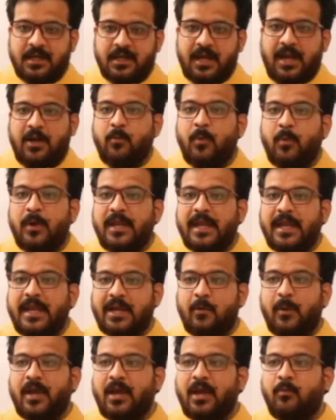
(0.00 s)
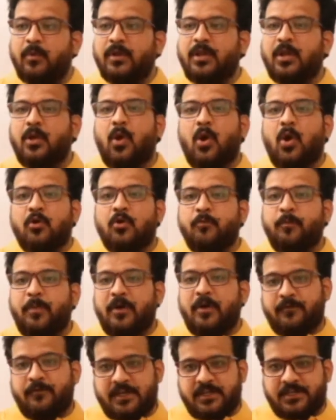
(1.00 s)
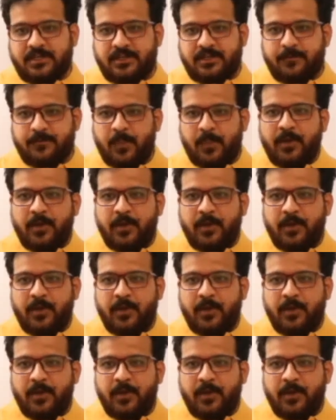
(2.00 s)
and very quick with a lot of perfection.